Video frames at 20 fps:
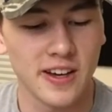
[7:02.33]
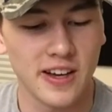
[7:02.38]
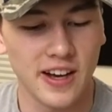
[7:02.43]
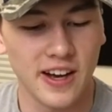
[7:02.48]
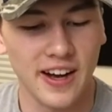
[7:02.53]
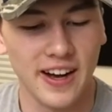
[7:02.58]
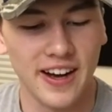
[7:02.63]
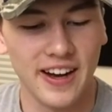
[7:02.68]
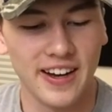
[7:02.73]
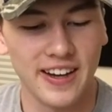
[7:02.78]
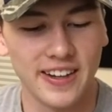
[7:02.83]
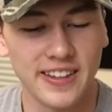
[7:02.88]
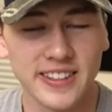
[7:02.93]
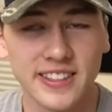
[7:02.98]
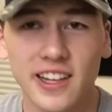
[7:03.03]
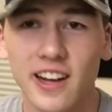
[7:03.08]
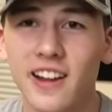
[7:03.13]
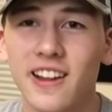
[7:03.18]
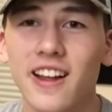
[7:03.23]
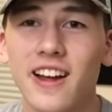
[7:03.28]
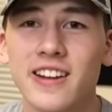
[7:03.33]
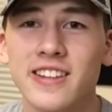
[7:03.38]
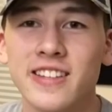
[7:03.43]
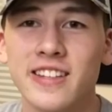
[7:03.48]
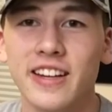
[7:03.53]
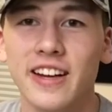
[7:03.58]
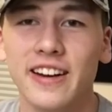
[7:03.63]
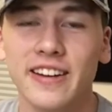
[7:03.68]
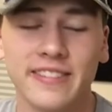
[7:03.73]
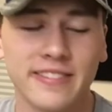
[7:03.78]
Uh, saw a lot of
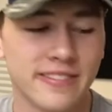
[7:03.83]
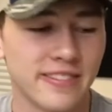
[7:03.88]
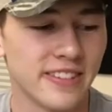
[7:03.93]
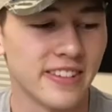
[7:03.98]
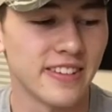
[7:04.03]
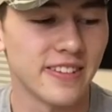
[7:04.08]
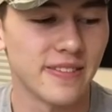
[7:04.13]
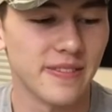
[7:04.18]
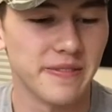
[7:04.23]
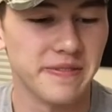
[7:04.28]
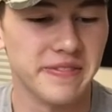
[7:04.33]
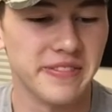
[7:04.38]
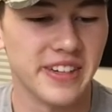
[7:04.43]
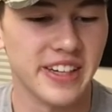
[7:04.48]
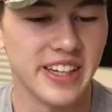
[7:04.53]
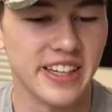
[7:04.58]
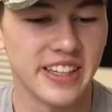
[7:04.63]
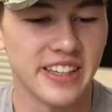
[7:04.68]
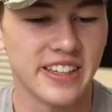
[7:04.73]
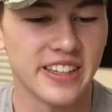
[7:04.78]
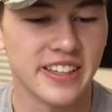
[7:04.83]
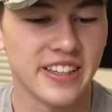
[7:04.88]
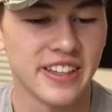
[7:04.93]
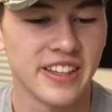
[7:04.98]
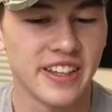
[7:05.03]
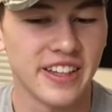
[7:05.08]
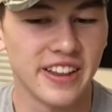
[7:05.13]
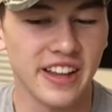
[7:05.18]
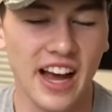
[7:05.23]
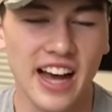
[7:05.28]
stuff, but
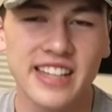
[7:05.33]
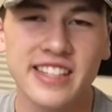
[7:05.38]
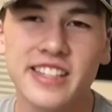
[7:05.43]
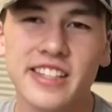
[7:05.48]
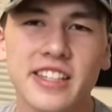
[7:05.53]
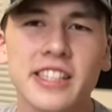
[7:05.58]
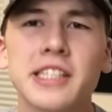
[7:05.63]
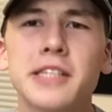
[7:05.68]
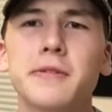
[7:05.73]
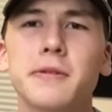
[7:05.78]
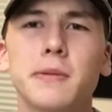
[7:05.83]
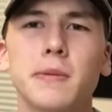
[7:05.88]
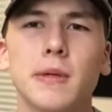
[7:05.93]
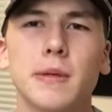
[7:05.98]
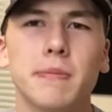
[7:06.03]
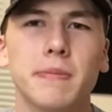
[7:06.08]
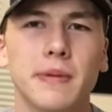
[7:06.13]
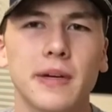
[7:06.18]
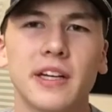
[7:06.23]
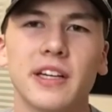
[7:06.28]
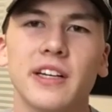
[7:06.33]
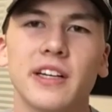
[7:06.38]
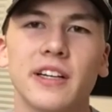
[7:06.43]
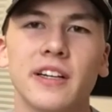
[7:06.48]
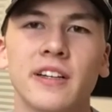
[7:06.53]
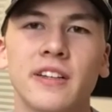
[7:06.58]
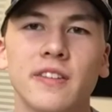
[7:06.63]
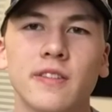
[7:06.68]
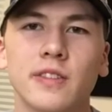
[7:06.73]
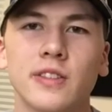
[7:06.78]
Last year seemed to be
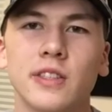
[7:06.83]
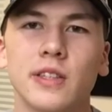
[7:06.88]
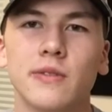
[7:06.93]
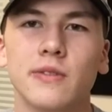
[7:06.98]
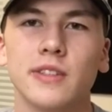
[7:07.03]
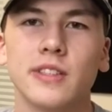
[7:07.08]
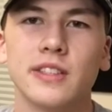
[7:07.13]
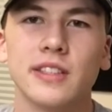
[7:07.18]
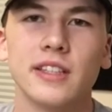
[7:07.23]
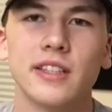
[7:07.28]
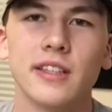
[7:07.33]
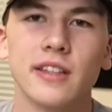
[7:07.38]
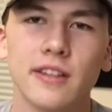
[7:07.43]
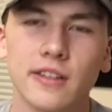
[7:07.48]
bigger for some reason.